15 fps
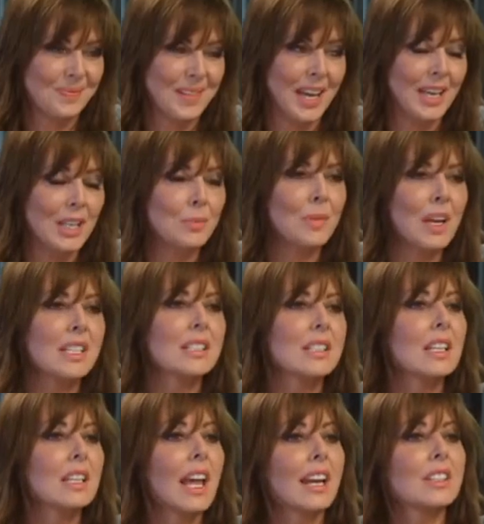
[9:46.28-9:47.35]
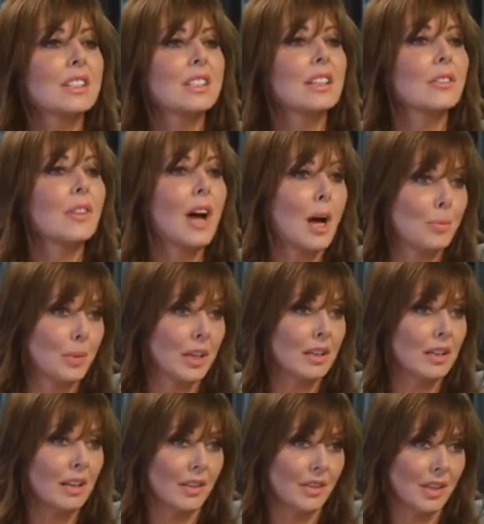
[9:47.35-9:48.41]
And it makes the legacy of ABBA
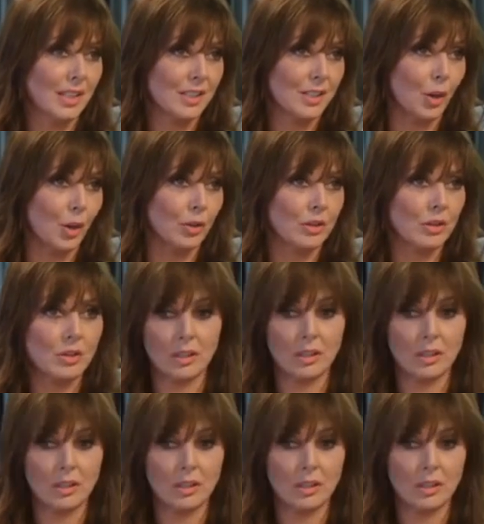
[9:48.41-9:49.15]
and their songs.